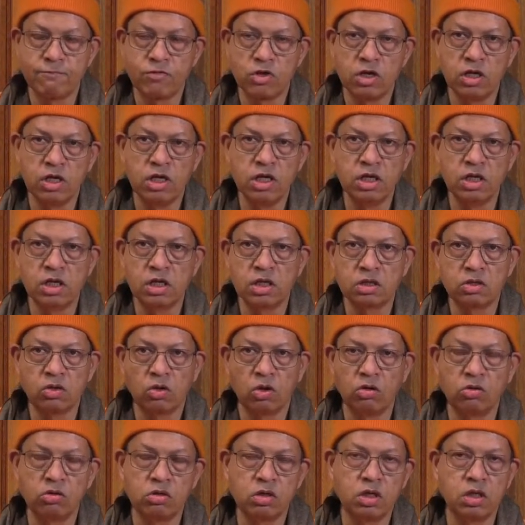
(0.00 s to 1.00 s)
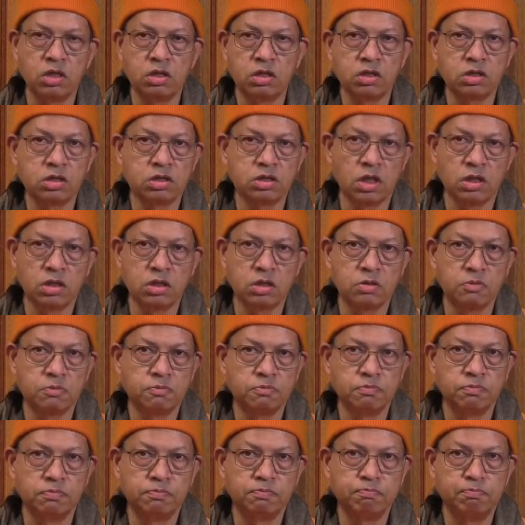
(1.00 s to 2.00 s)
He had already started
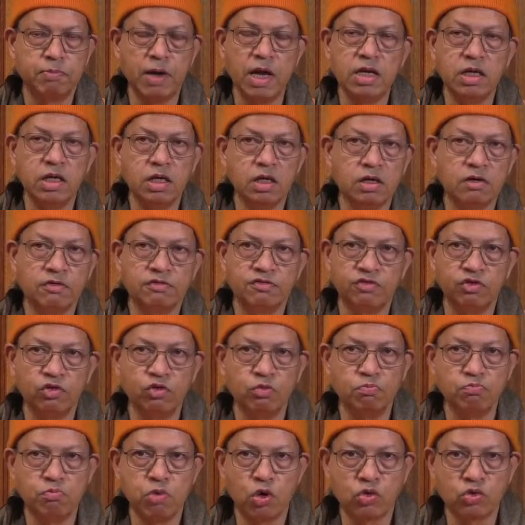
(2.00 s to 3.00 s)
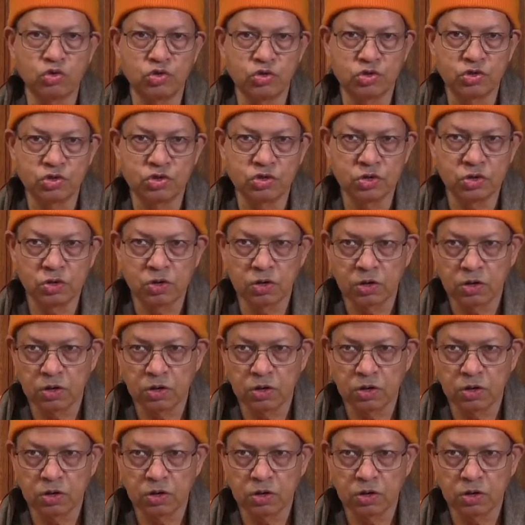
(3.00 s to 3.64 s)
penning a few books.